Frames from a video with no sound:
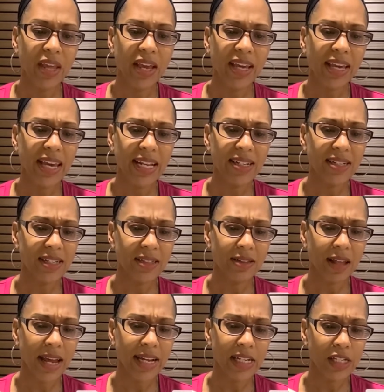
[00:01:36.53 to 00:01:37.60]
Kit didn't
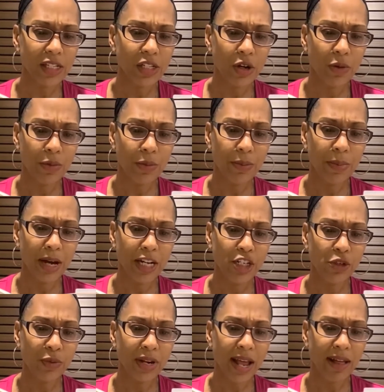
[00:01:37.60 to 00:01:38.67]
like it so much
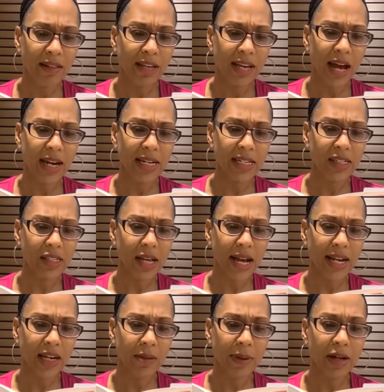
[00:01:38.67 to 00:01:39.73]
when Ellie got
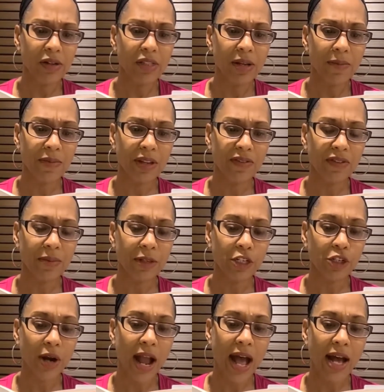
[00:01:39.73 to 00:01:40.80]
excited about something from the
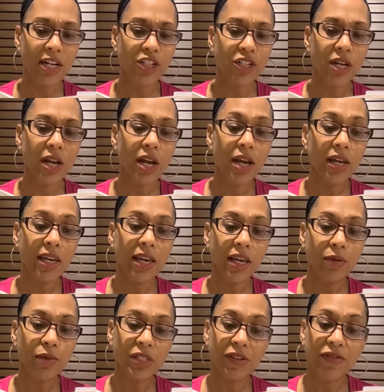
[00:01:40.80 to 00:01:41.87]
trash.
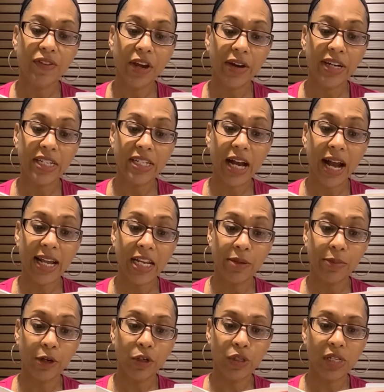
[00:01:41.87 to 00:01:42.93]
Kit was a very tidy
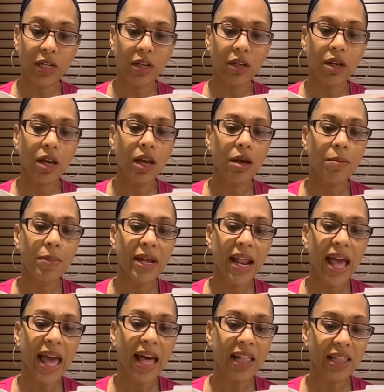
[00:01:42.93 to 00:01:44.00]
person, but
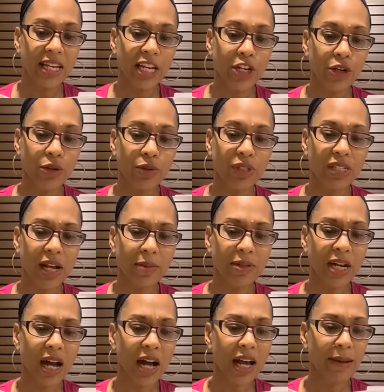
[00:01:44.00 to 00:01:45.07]
Ellie knew
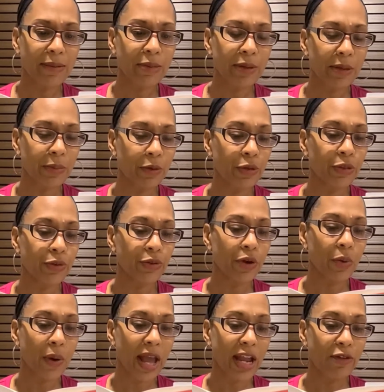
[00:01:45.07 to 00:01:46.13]
sometimes people threw
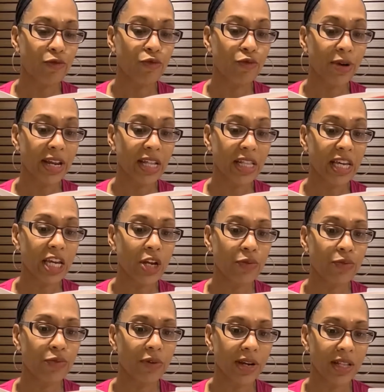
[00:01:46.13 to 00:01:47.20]
away really,
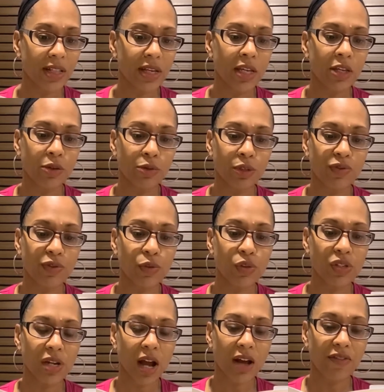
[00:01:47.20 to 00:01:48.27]
really useful
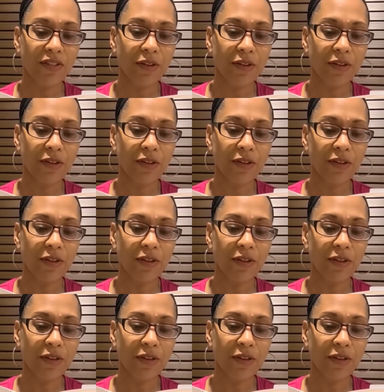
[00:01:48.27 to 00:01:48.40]
stuff.